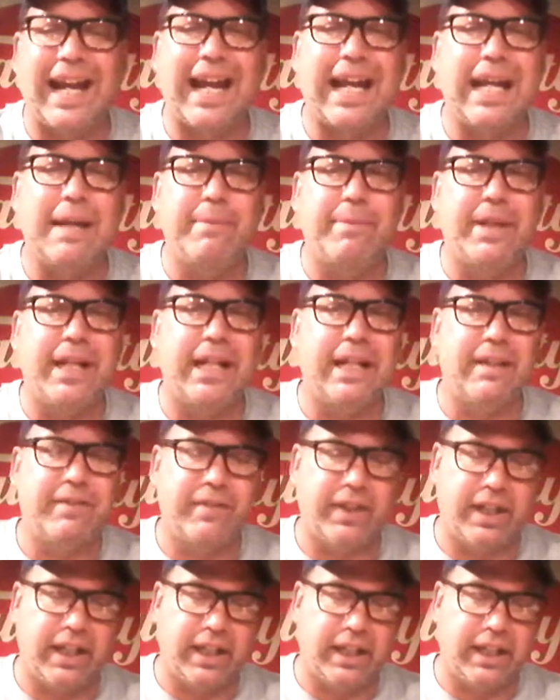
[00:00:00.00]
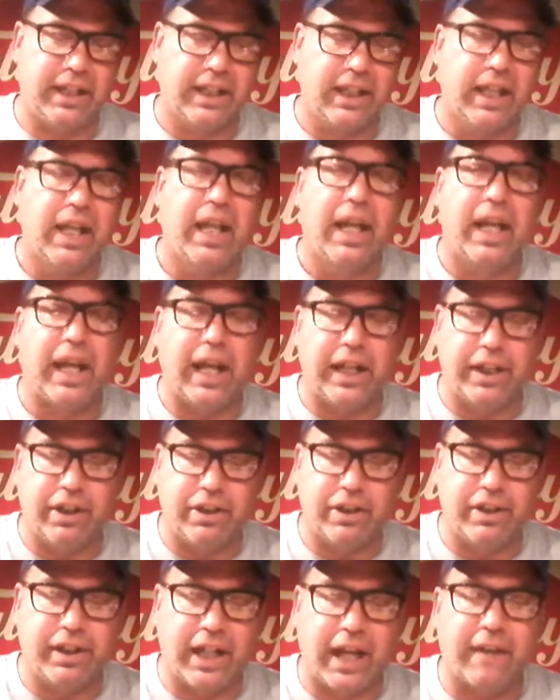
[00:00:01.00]
ABV, and
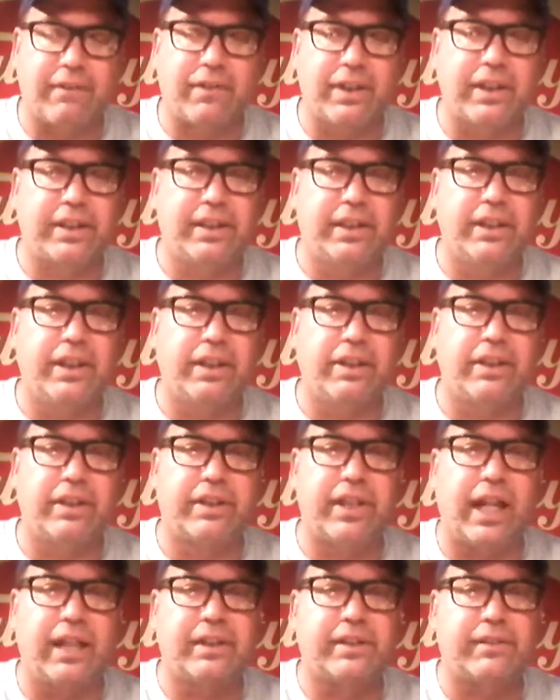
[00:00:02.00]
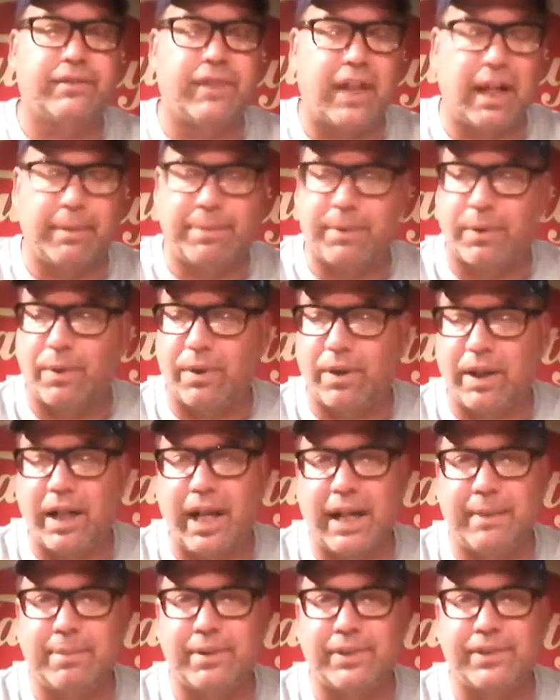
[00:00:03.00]
you can taste the
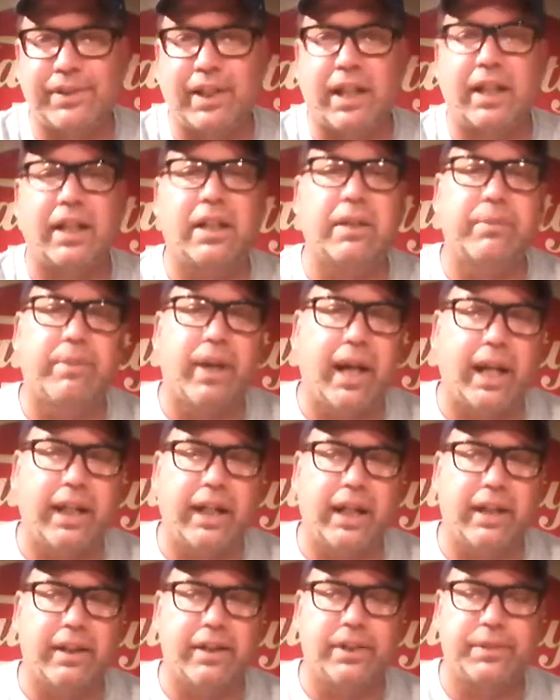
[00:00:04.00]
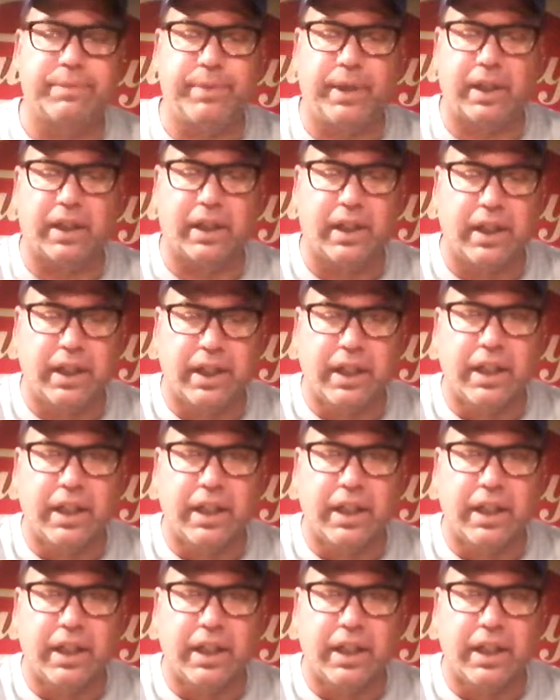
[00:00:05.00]
5.8% in the back end of this beer.